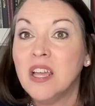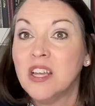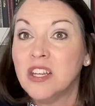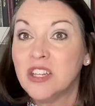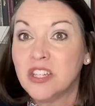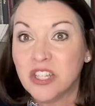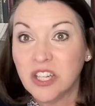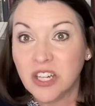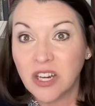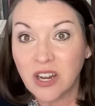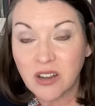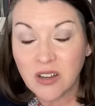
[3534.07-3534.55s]

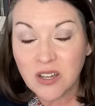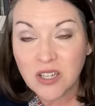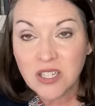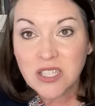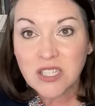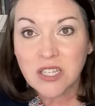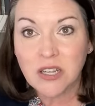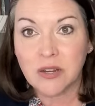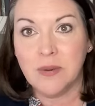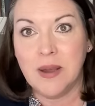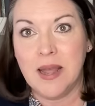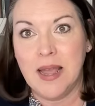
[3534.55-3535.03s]
She
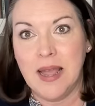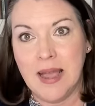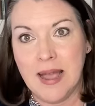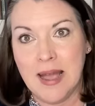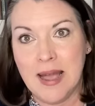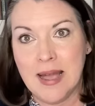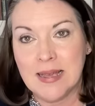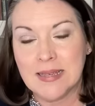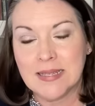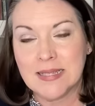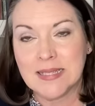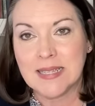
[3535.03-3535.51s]
also
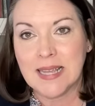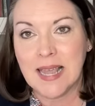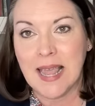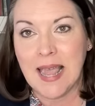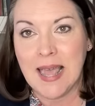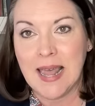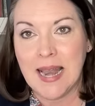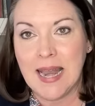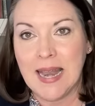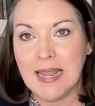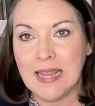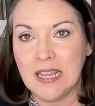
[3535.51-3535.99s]
has
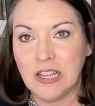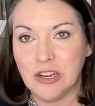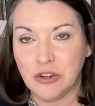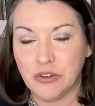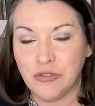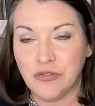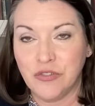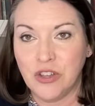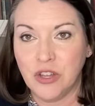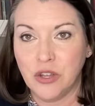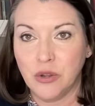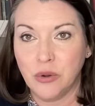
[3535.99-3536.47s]
an
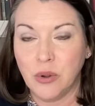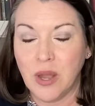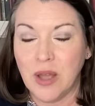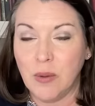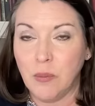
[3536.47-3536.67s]
interview